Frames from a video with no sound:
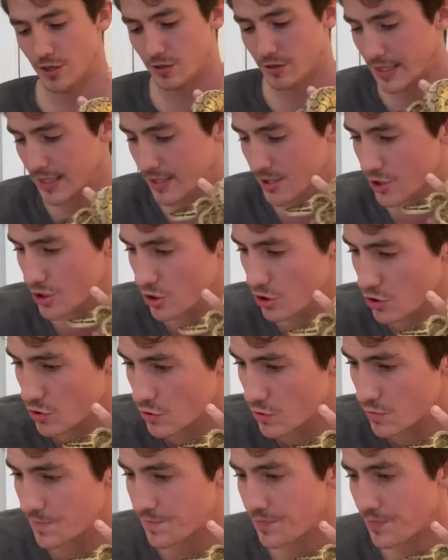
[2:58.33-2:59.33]
Okay,
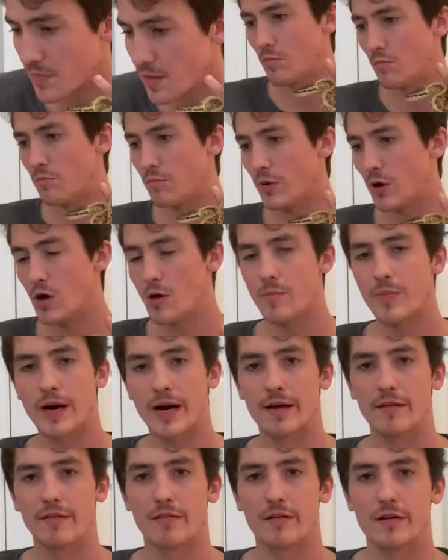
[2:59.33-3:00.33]
so ball
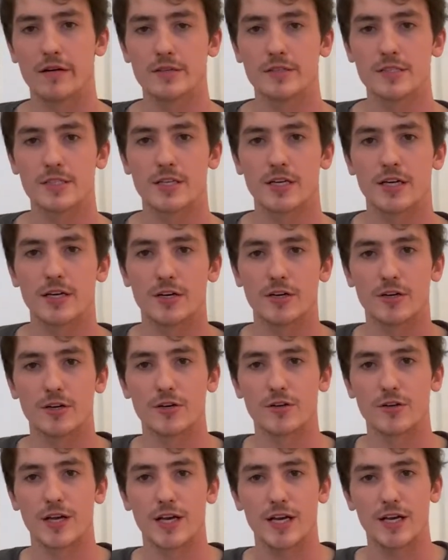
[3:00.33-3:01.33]
pythons,
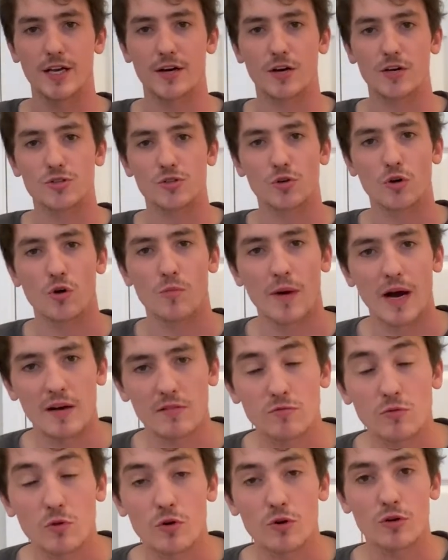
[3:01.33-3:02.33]
they also go by
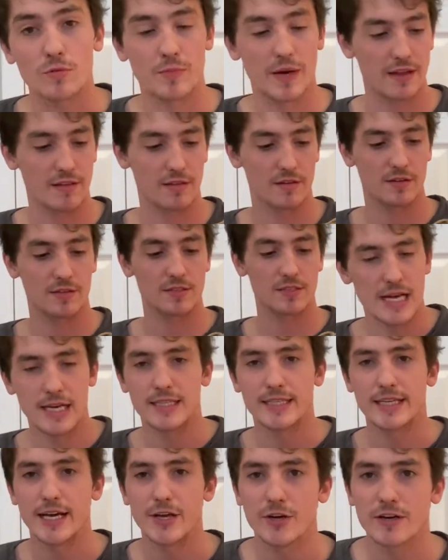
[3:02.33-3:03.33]
royal python.
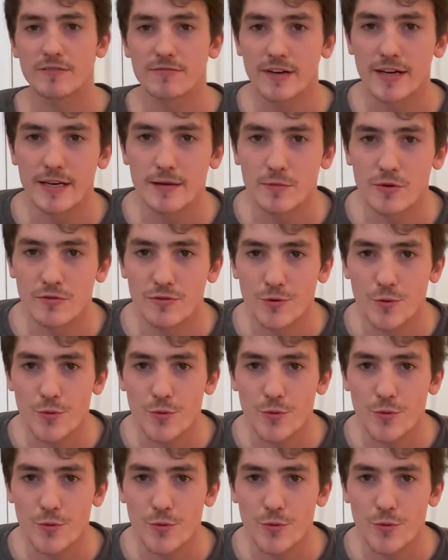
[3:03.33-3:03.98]
Yeah, you can find them over